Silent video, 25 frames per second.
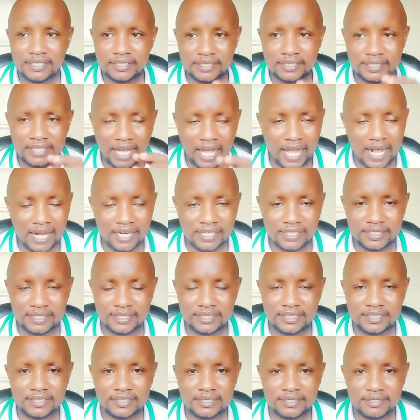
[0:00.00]

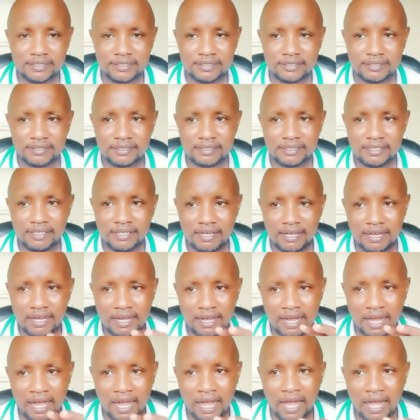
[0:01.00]
Girls
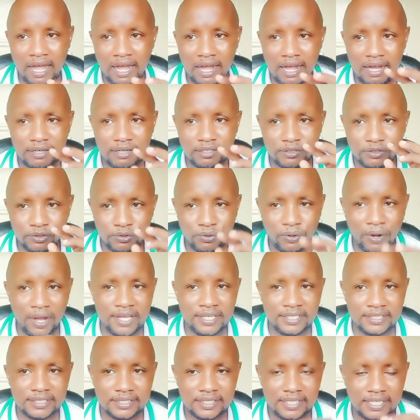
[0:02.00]
are
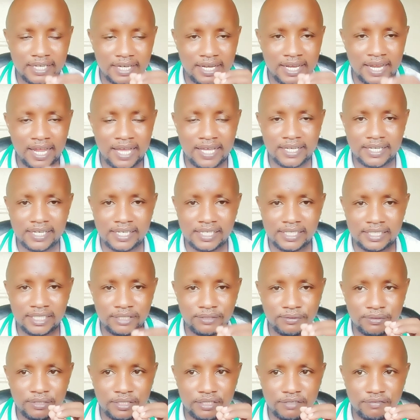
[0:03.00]
twice likely
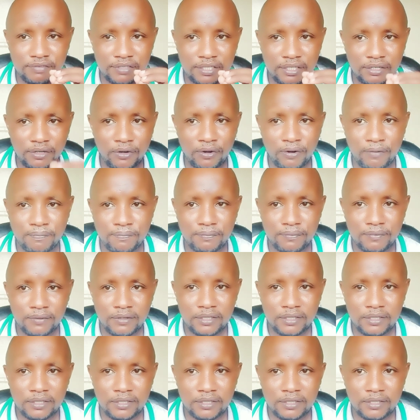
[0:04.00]
to develop